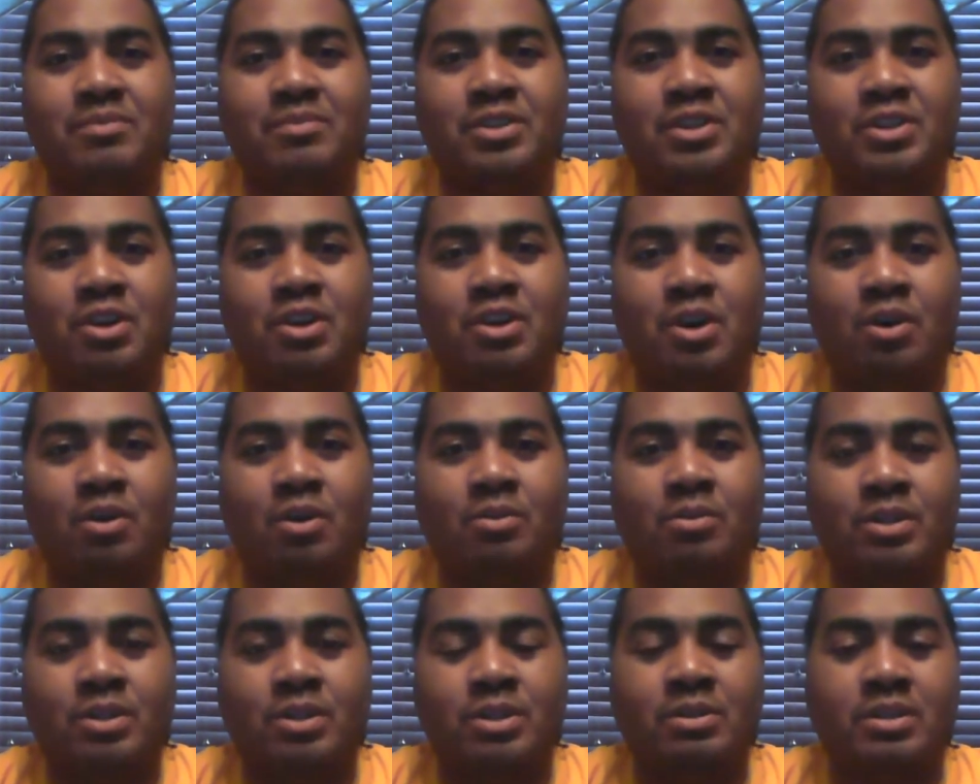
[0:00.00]

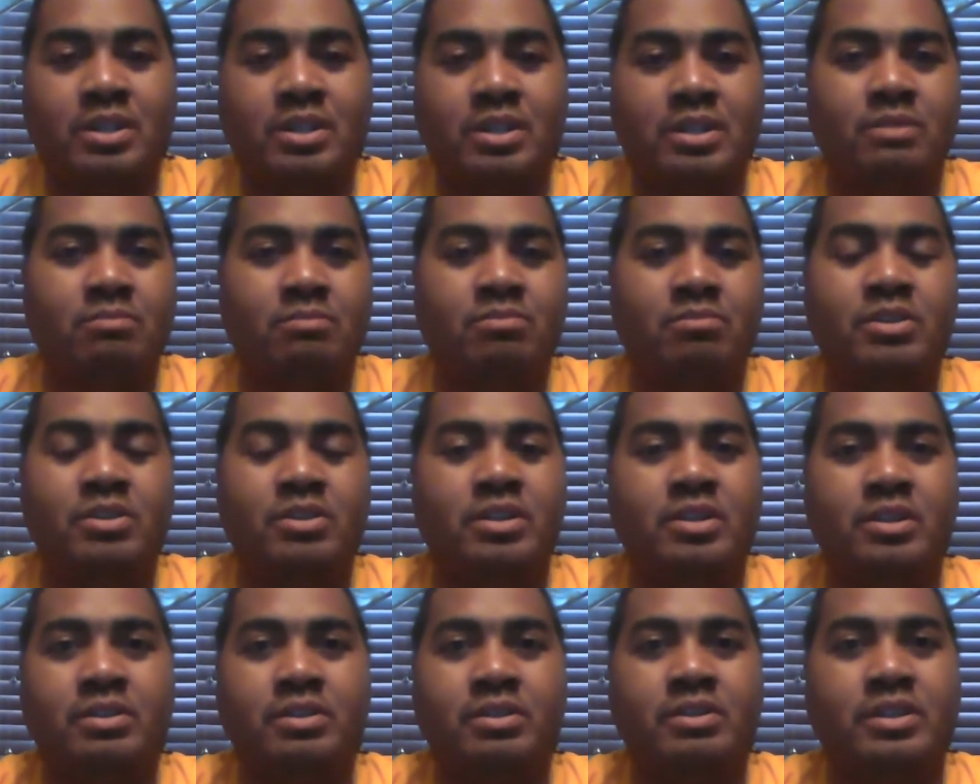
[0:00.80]
you
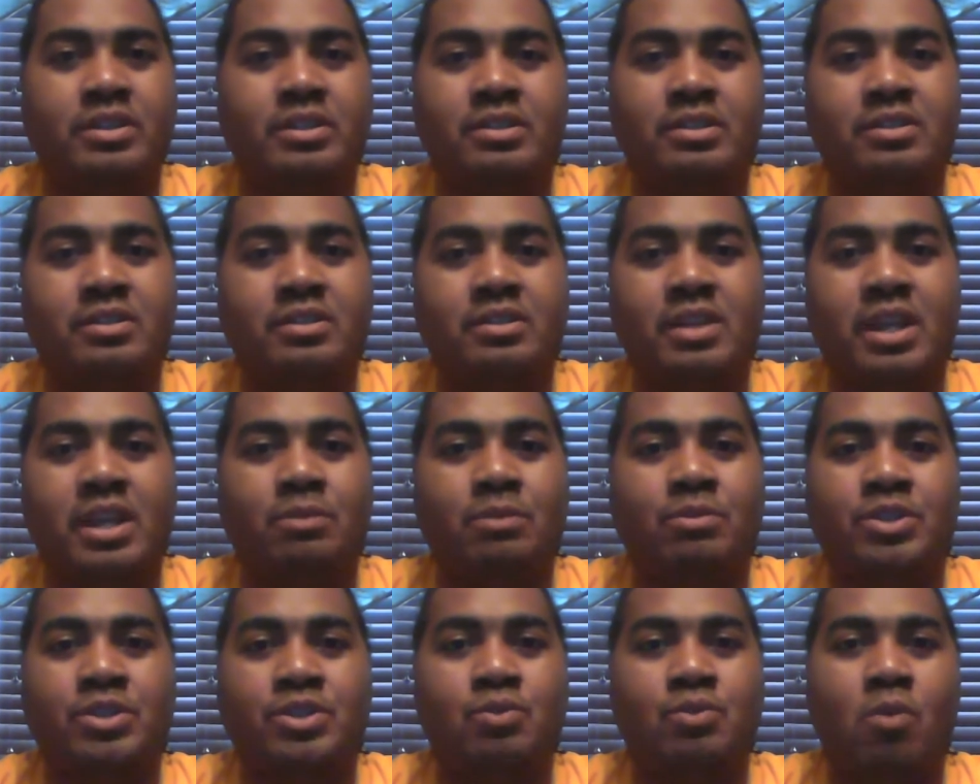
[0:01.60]
can say
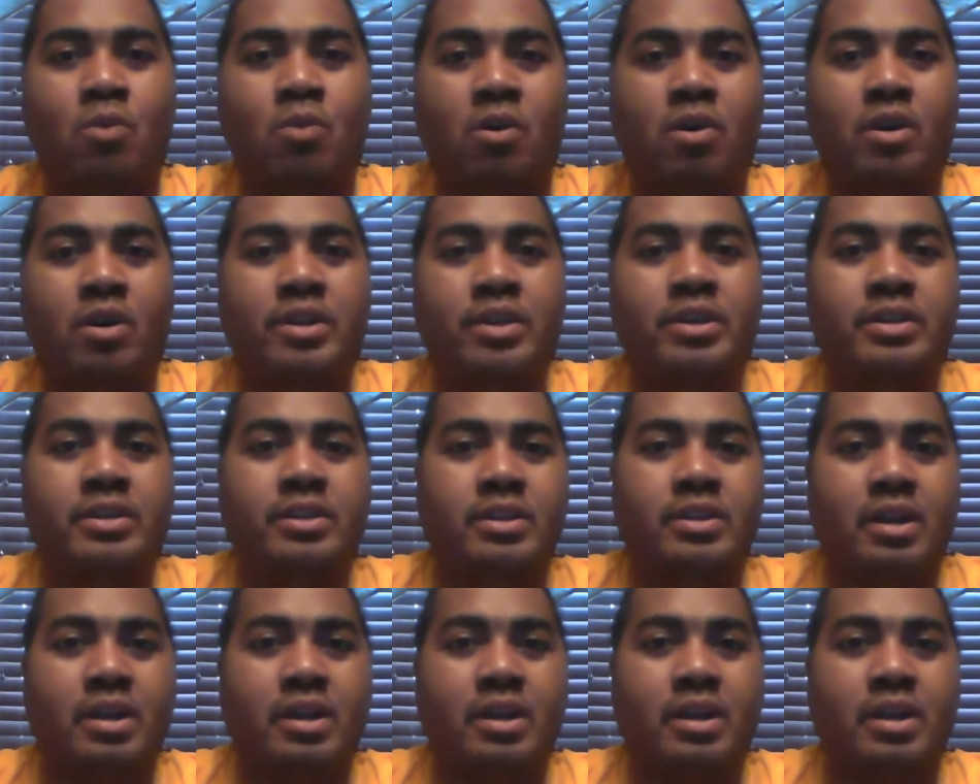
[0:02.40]
what you want,